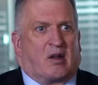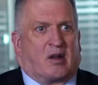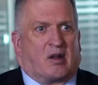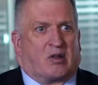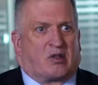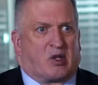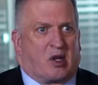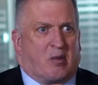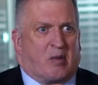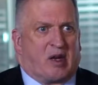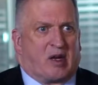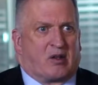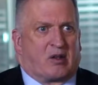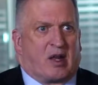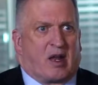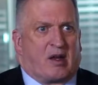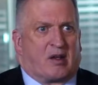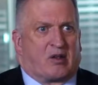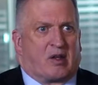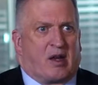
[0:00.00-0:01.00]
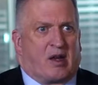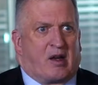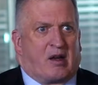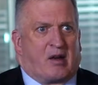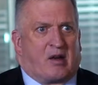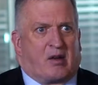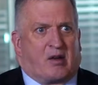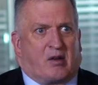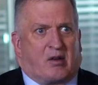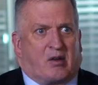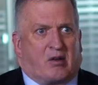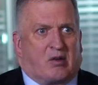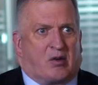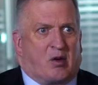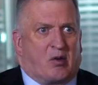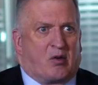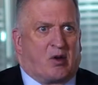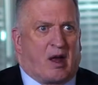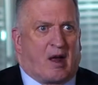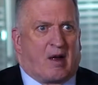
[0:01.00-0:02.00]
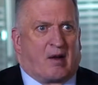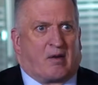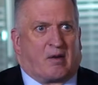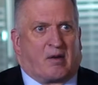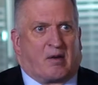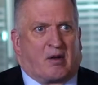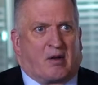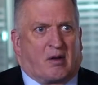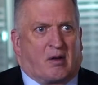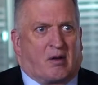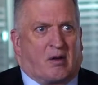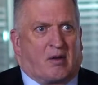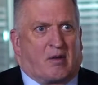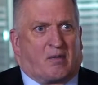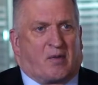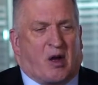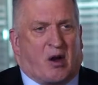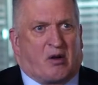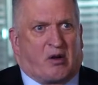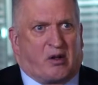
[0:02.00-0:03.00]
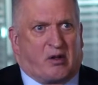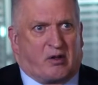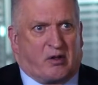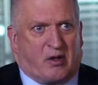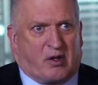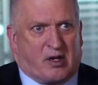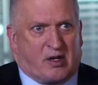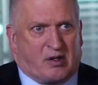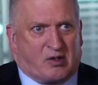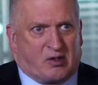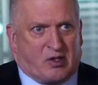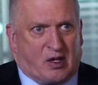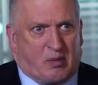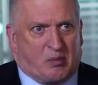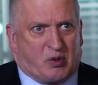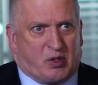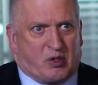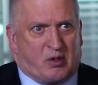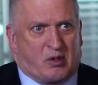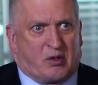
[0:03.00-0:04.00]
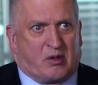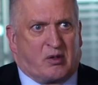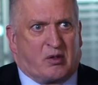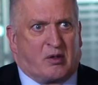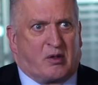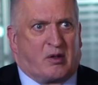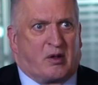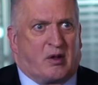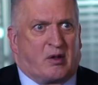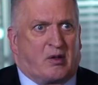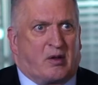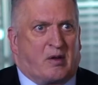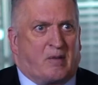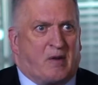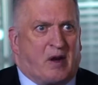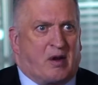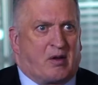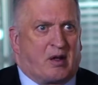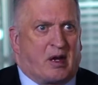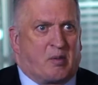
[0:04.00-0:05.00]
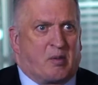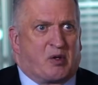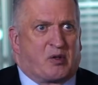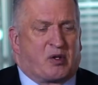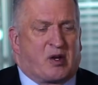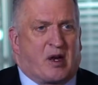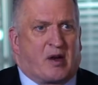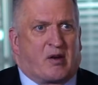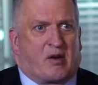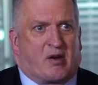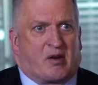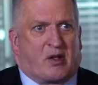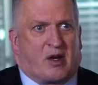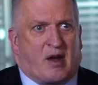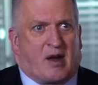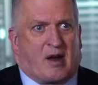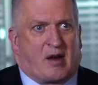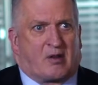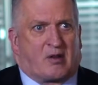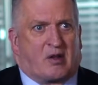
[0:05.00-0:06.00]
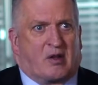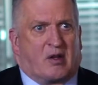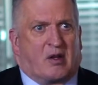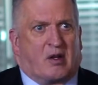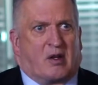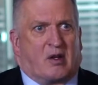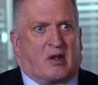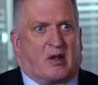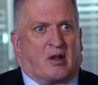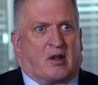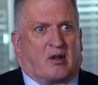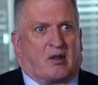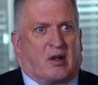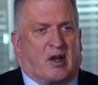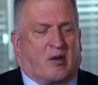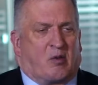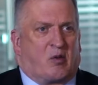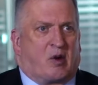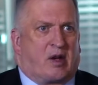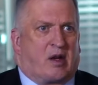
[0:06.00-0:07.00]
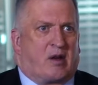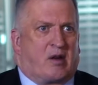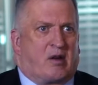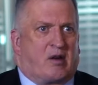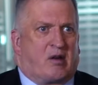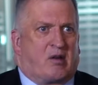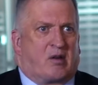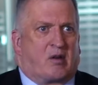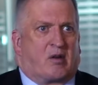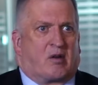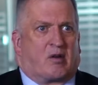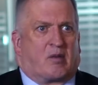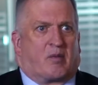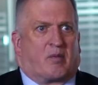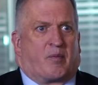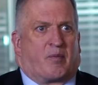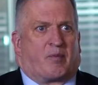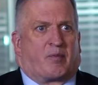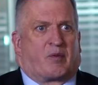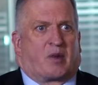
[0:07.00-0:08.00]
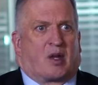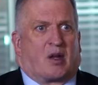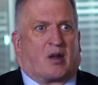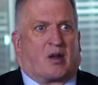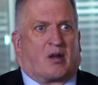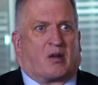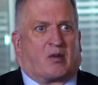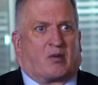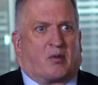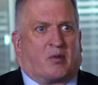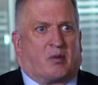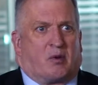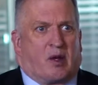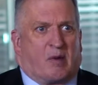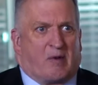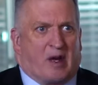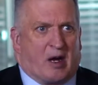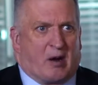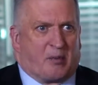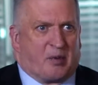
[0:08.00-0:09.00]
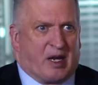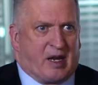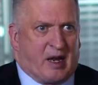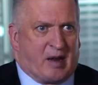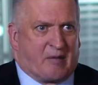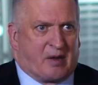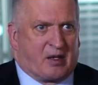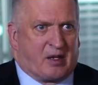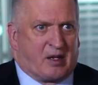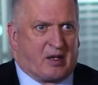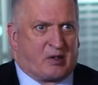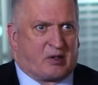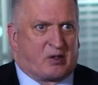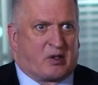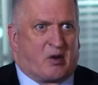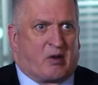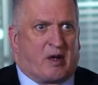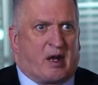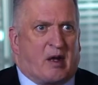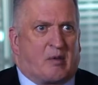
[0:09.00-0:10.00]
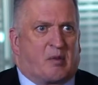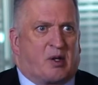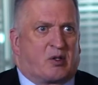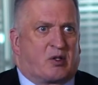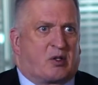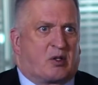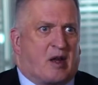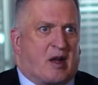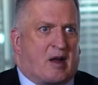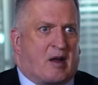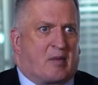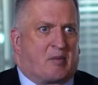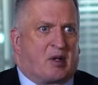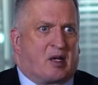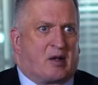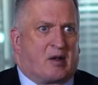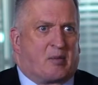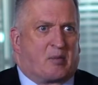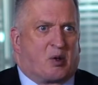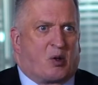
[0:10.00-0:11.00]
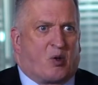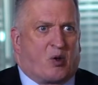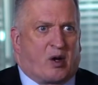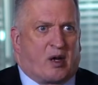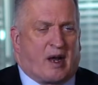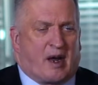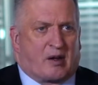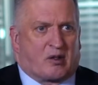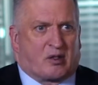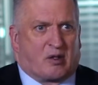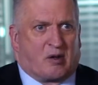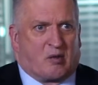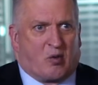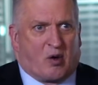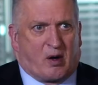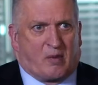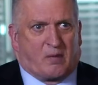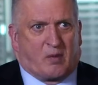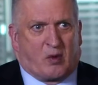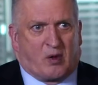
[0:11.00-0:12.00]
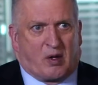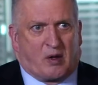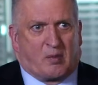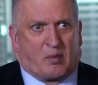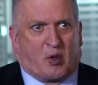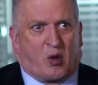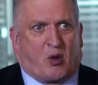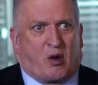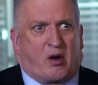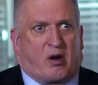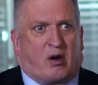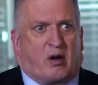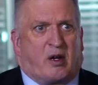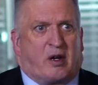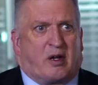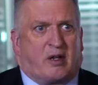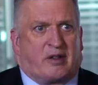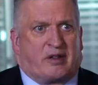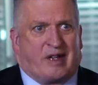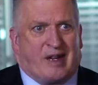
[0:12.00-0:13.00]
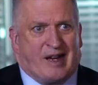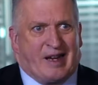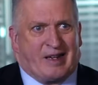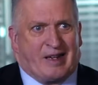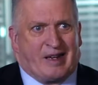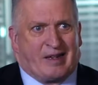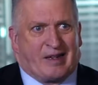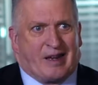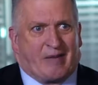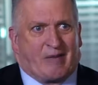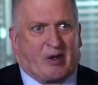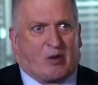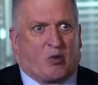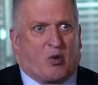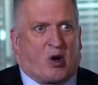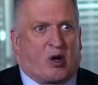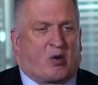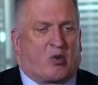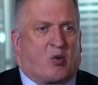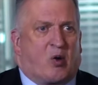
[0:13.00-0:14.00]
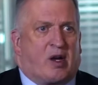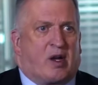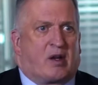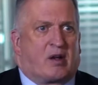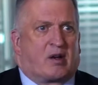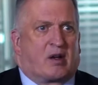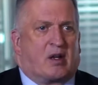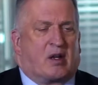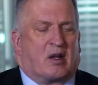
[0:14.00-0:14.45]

Assuming that they do not fall under an exemption under the Fair Labor Standards Act, then we develop the evidence on how much time the employee actually worked for the employer in any given work week